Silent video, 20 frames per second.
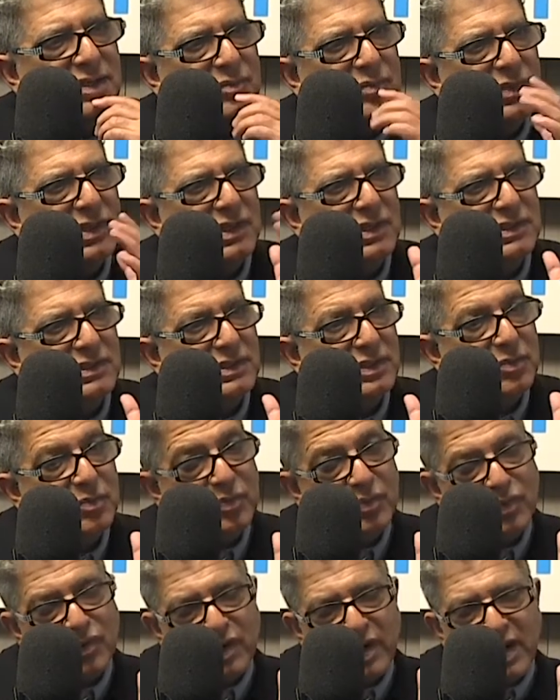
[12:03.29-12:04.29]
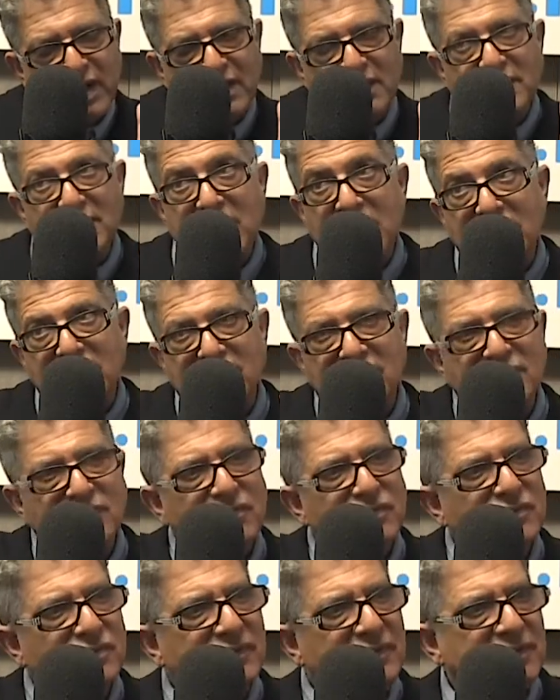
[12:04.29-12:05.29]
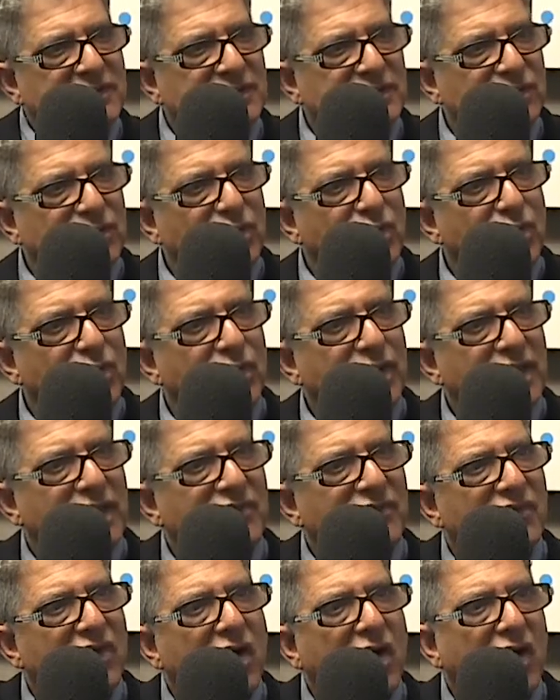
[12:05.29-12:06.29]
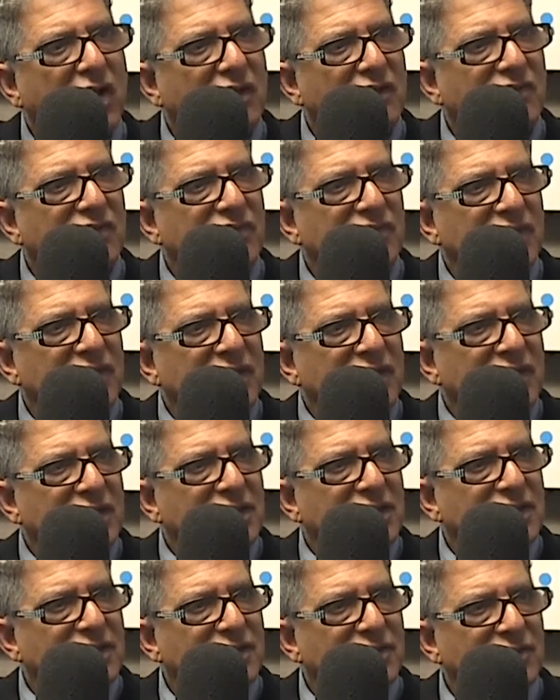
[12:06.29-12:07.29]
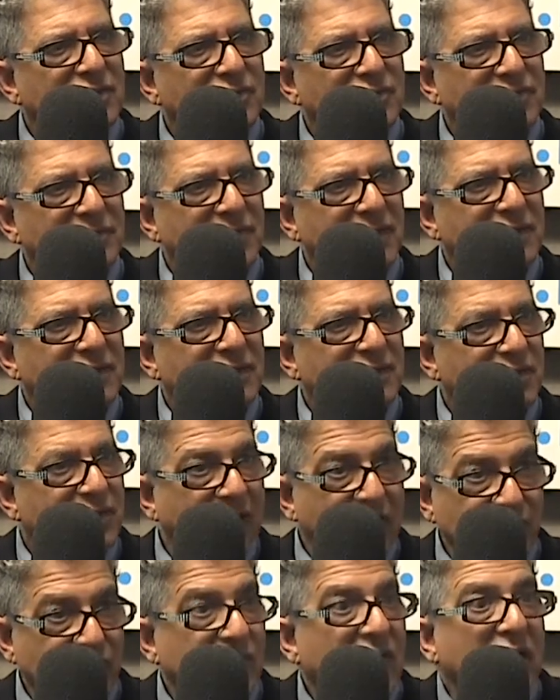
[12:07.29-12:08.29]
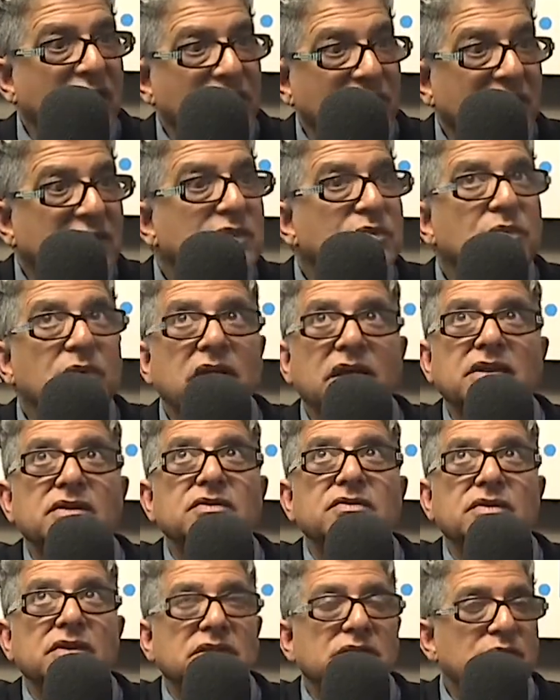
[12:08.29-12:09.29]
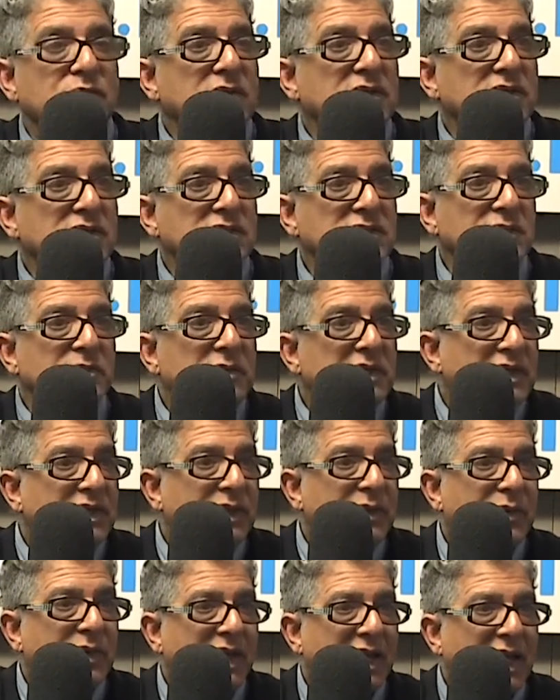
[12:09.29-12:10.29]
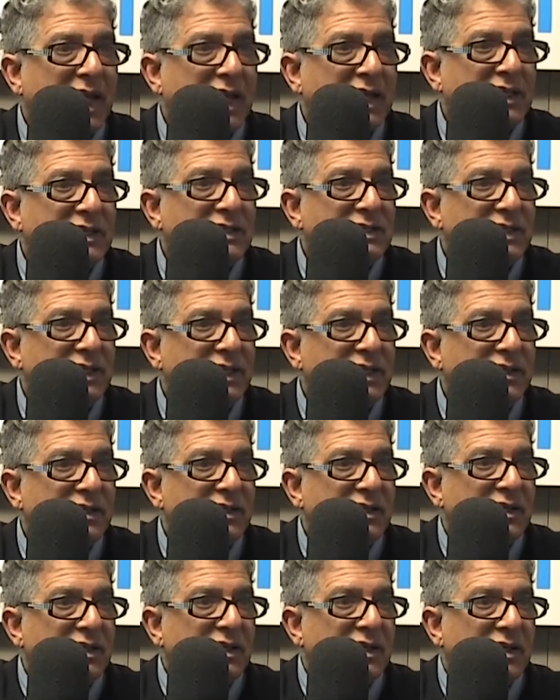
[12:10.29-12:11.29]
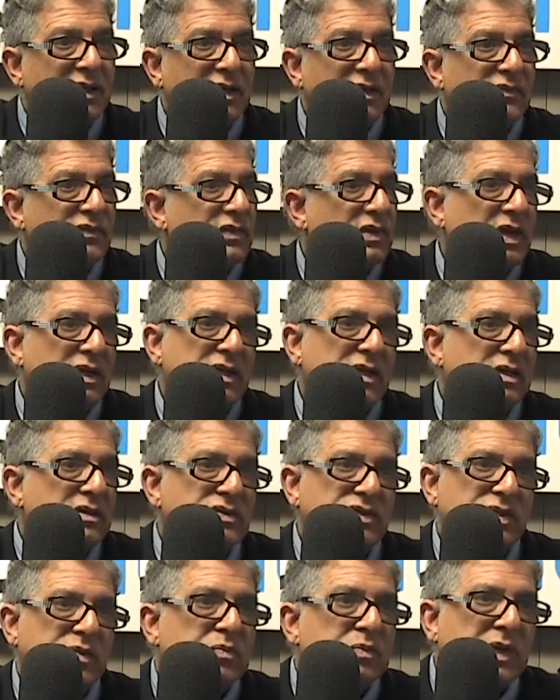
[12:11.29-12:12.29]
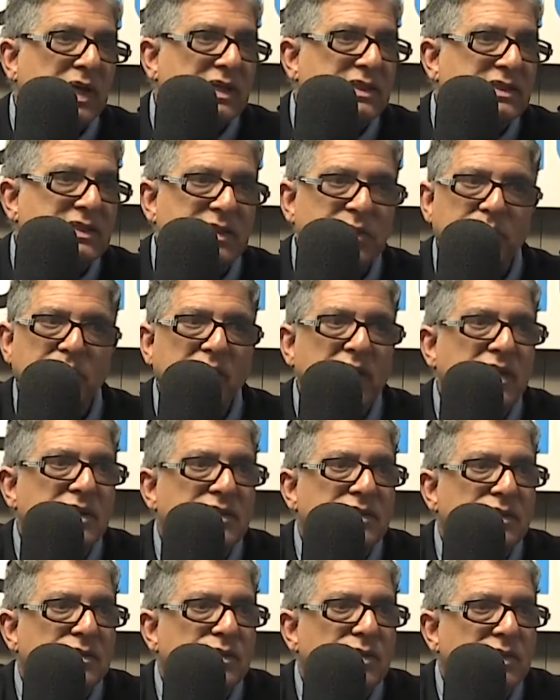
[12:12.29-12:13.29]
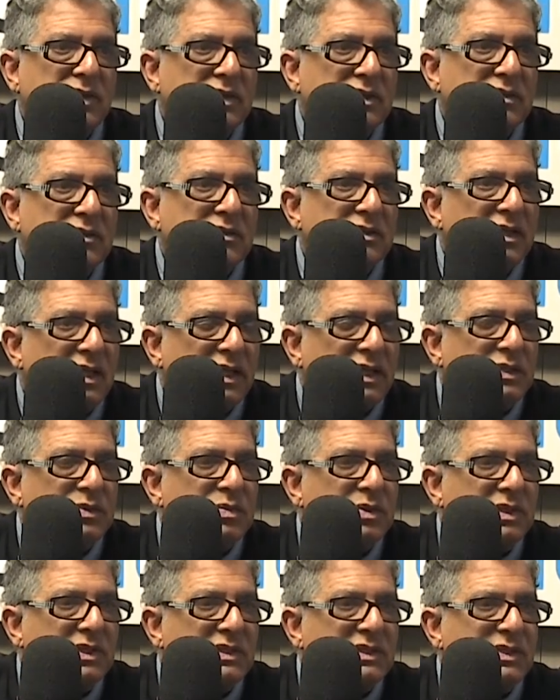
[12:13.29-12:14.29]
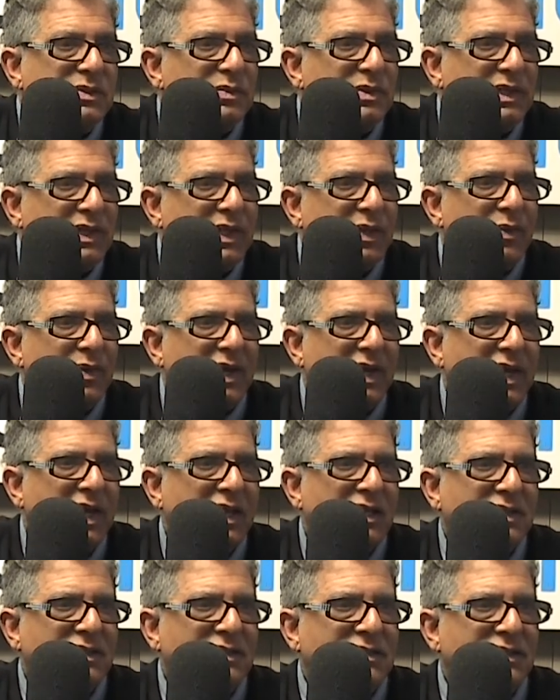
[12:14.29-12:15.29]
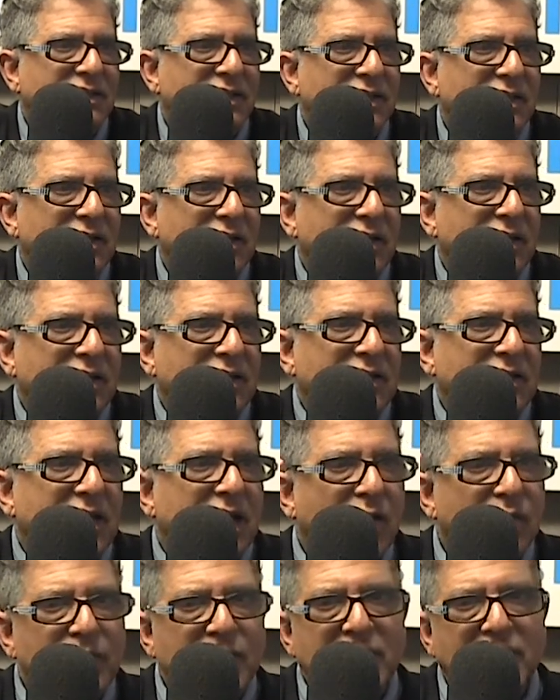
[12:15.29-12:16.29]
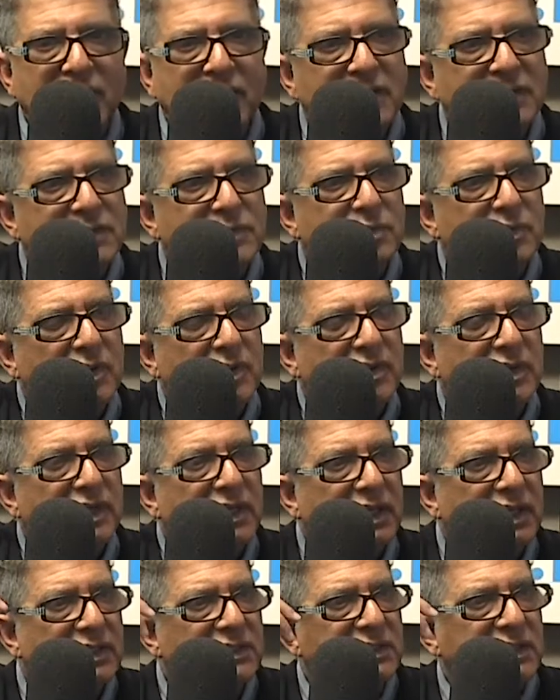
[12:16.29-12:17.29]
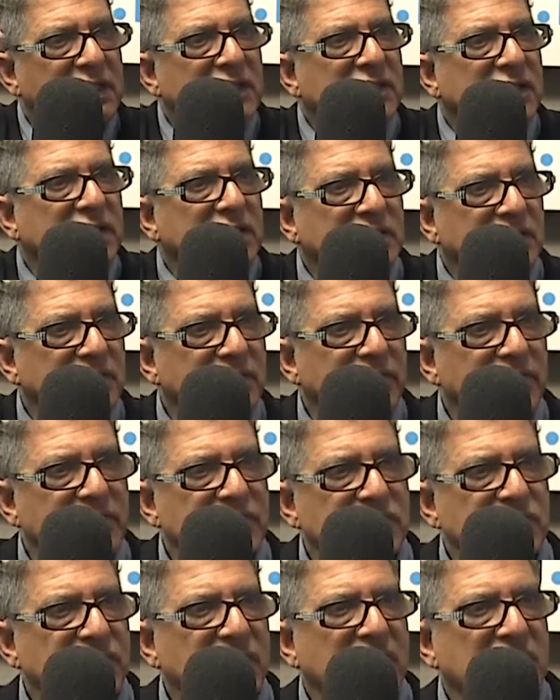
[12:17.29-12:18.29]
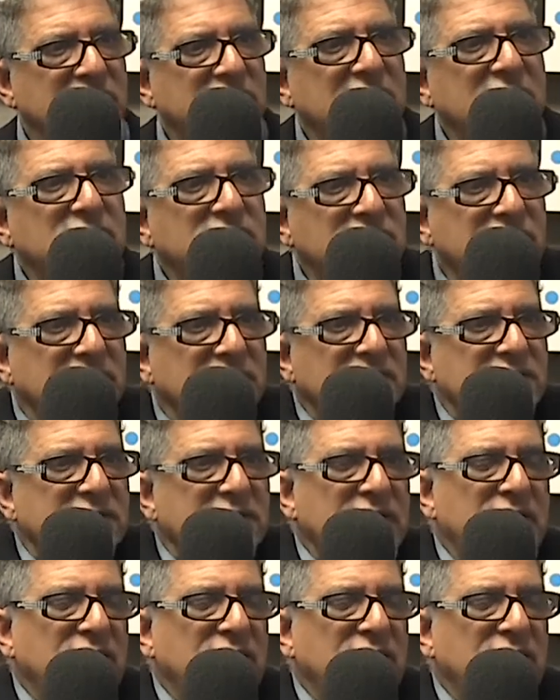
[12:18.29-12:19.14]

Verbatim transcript: because your brain and the universe co-evolve mm-hmm. you know you have to have this brain to experience the milky way galaxy mm-hmm. if you had a chimpanzee brain you wouldn't experience the milky way galaxy mm-hmm. now we are exploring extending the range of our senses